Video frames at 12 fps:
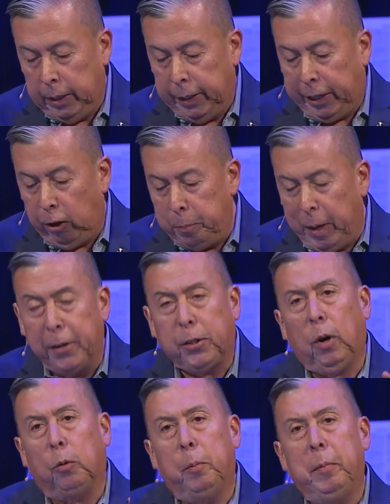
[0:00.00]
Can you imagine
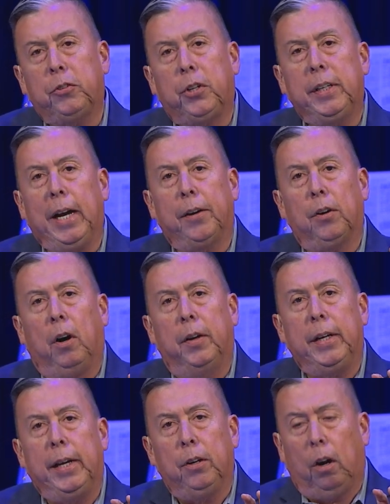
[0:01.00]
what we're missing out
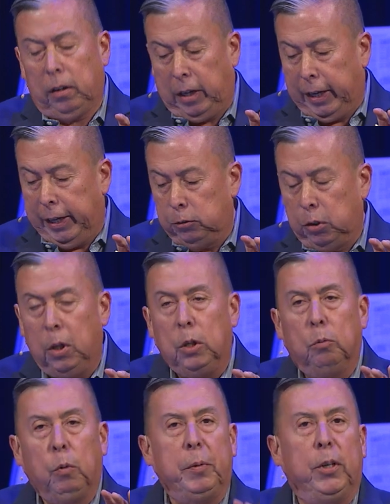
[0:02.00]
on in our lives
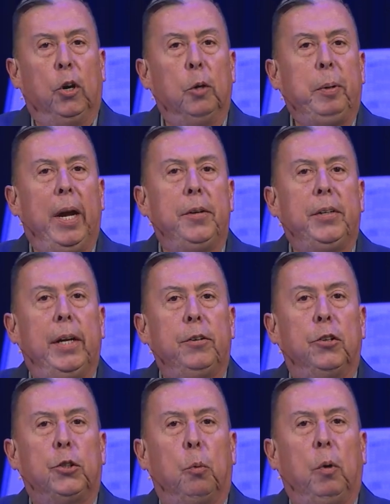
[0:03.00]
when we don't pay
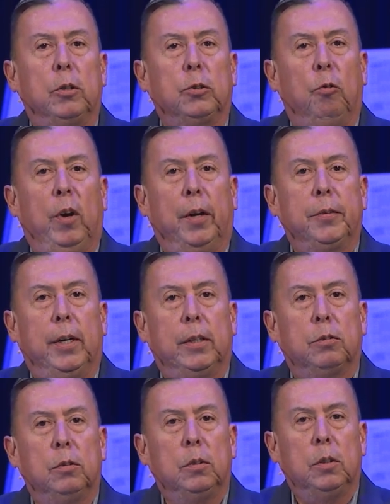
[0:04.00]
attention to what's around
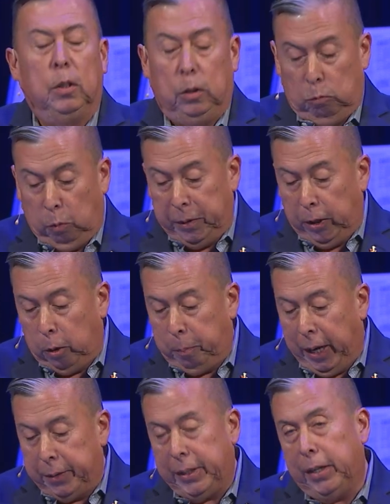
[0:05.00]
us, when we don't
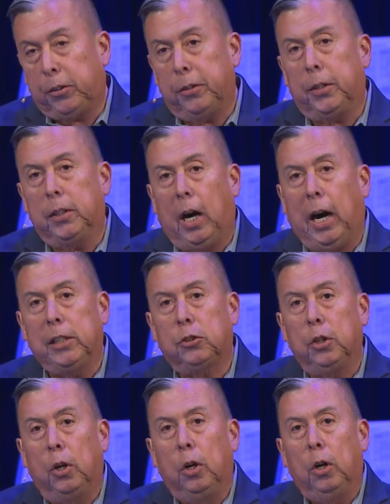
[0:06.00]
pay attention to
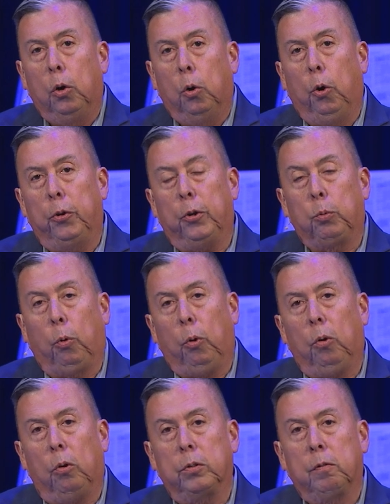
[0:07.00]
God's ordered
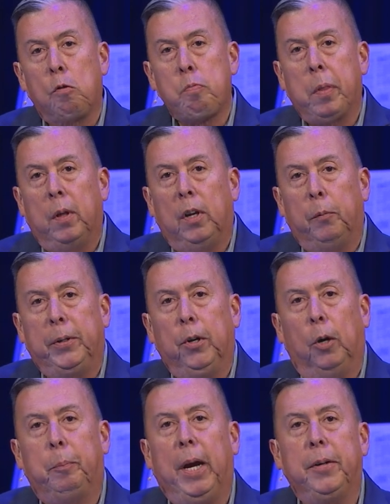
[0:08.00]
world, and we
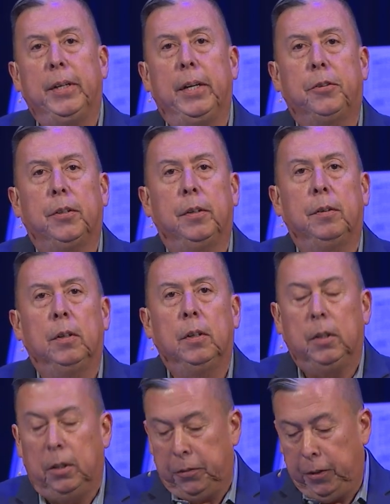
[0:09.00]
don't pay attention
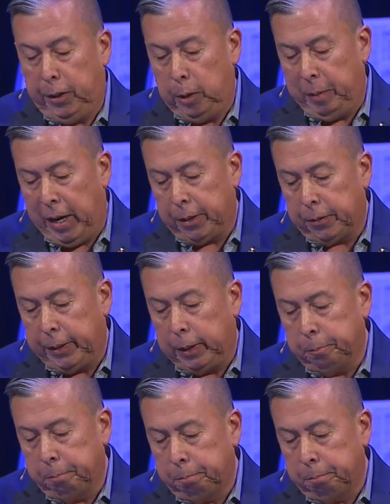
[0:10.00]
to humanity?